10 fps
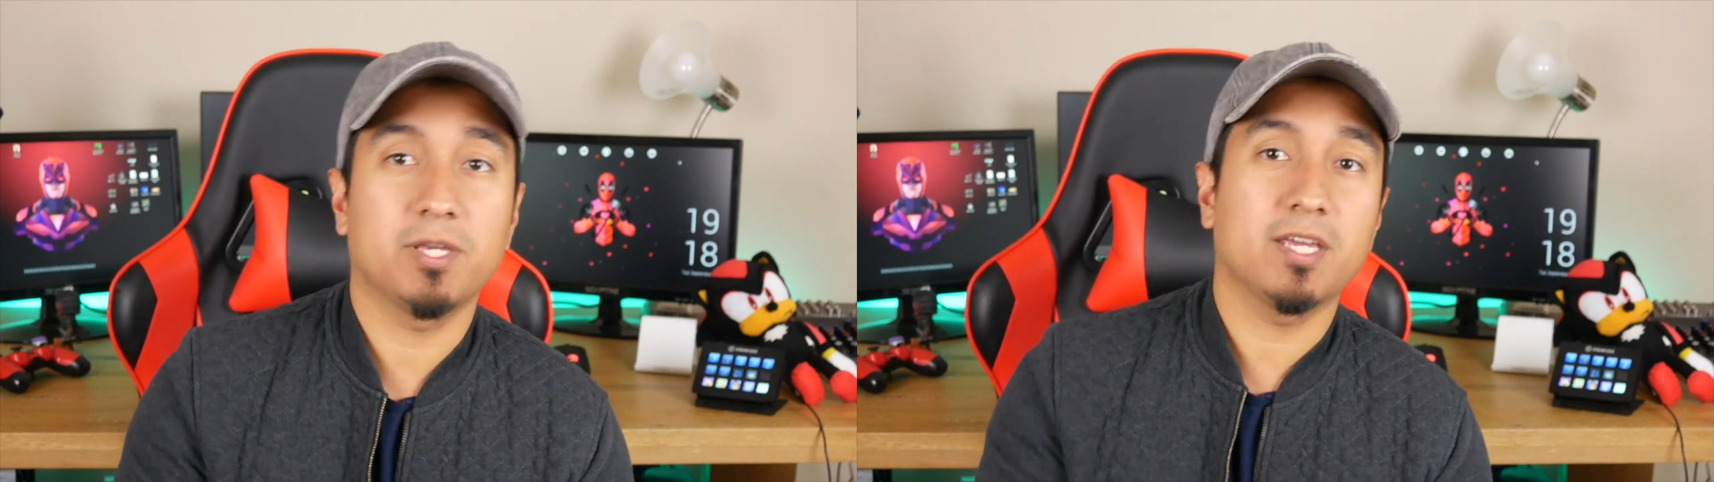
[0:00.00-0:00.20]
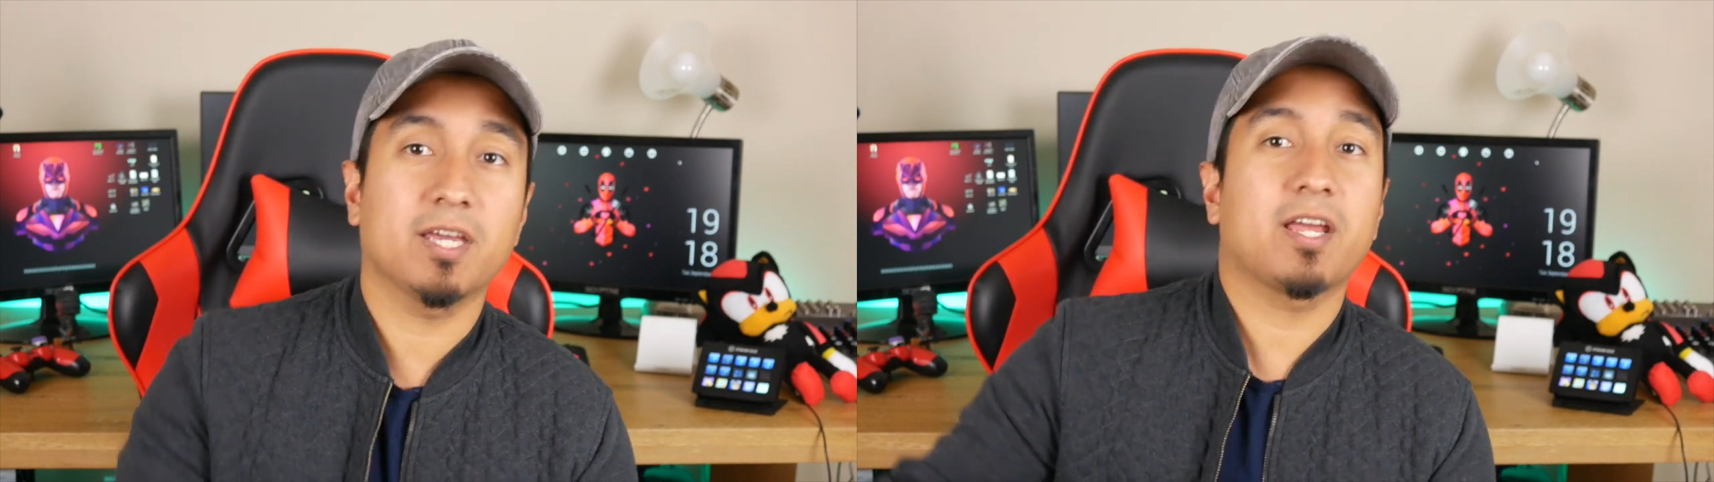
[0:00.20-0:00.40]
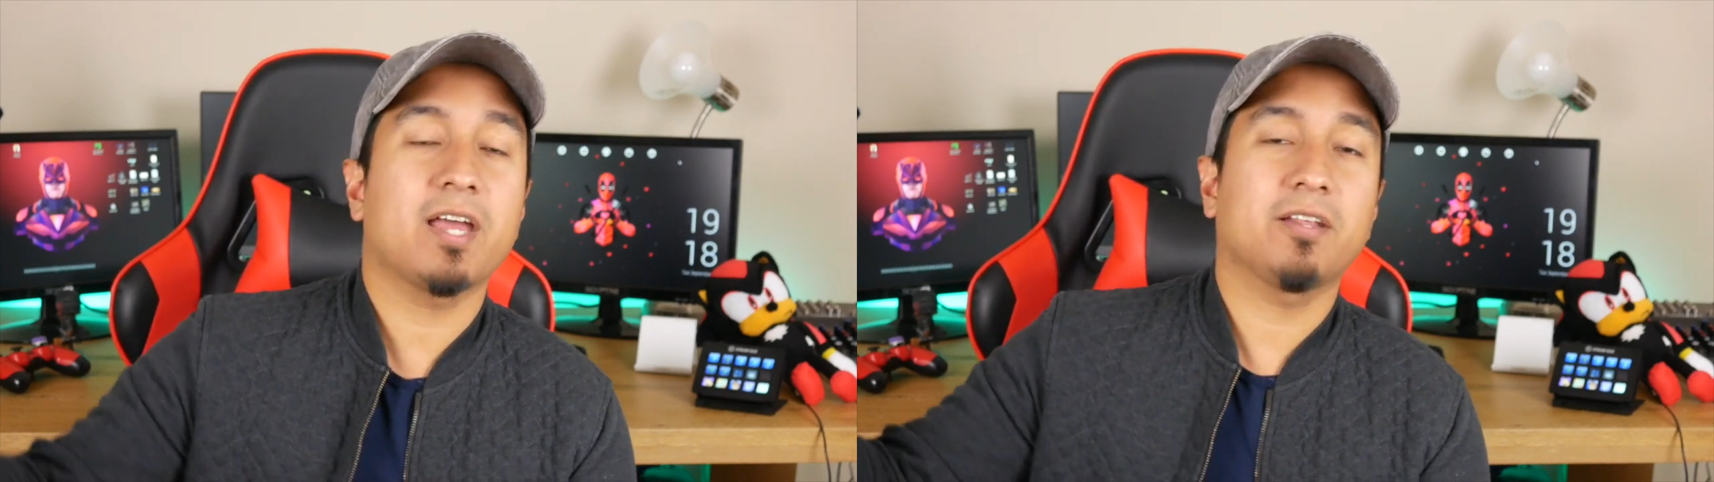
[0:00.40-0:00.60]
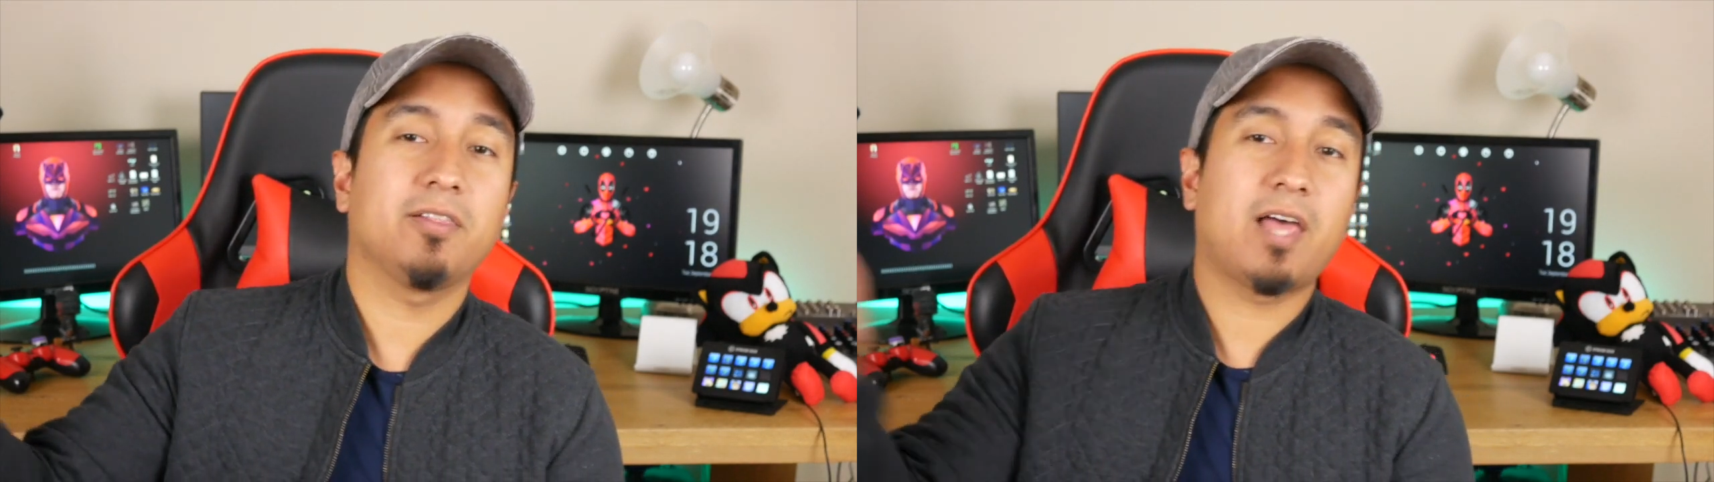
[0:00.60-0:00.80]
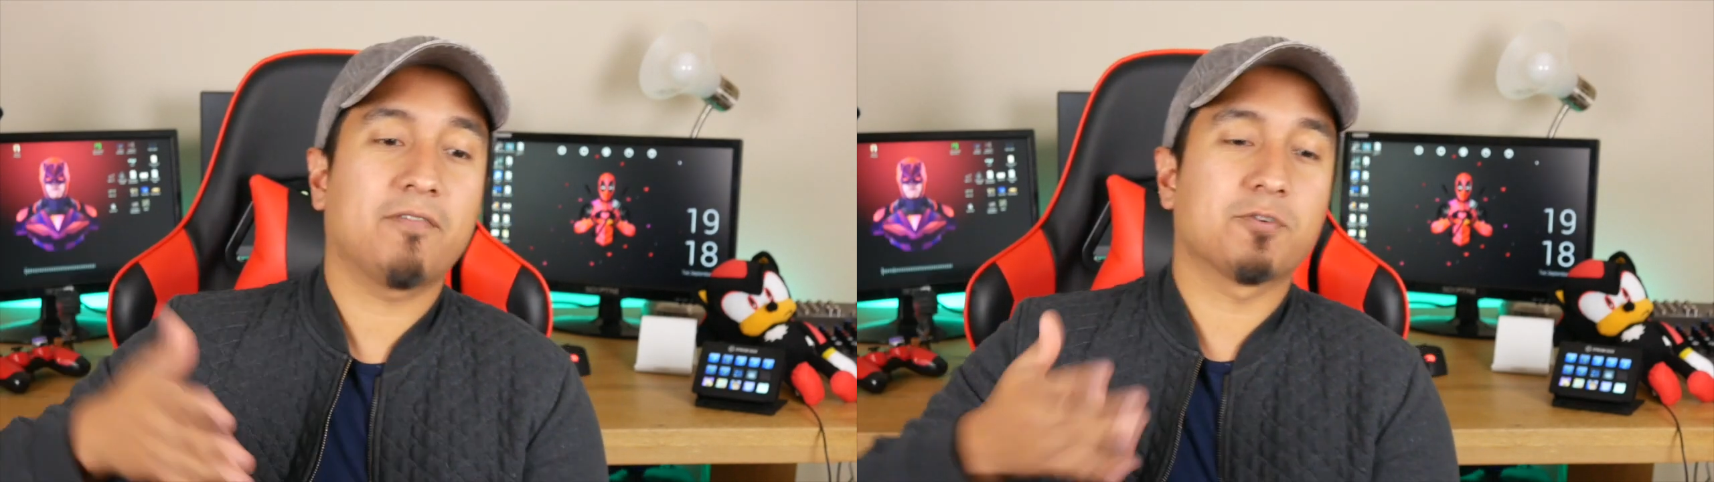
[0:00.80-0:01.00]
He had kind
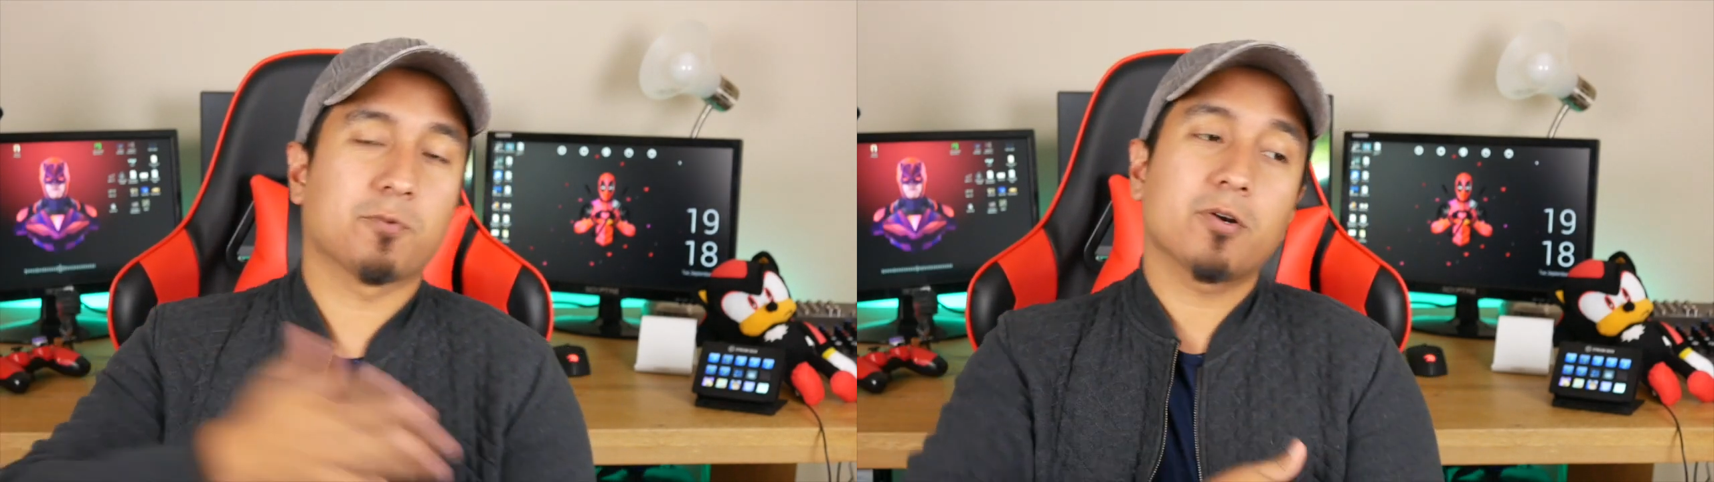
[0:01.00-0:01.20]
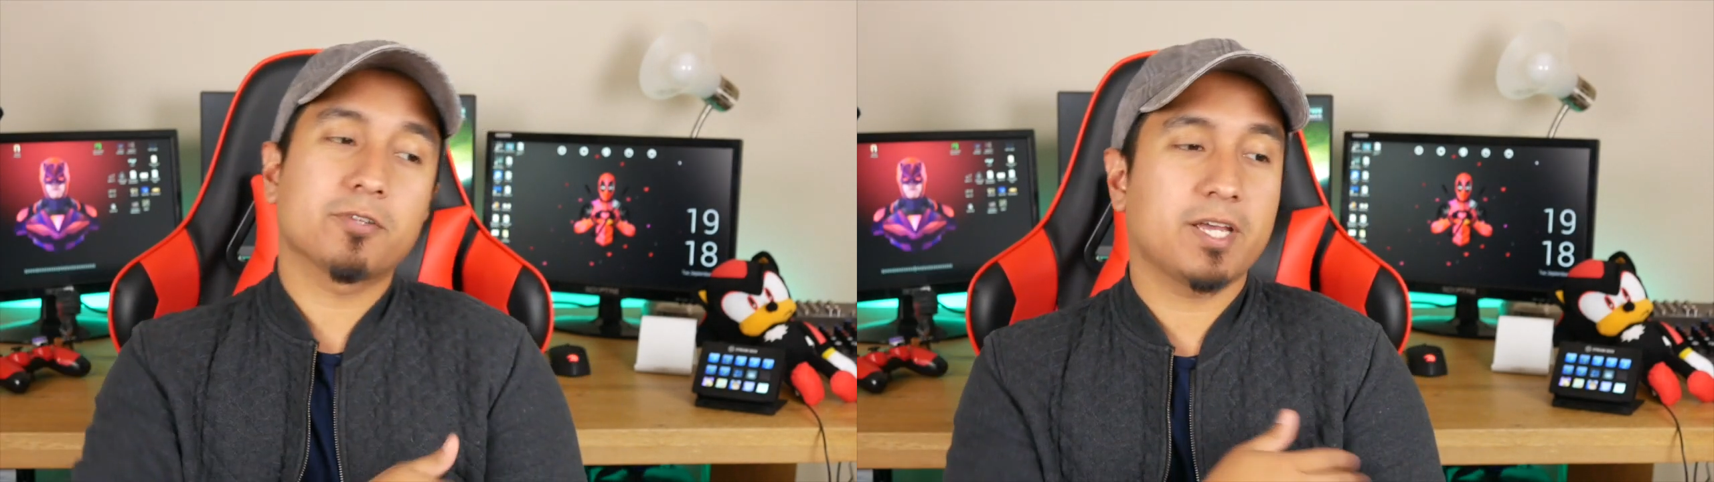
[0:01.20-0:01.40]
of left Royal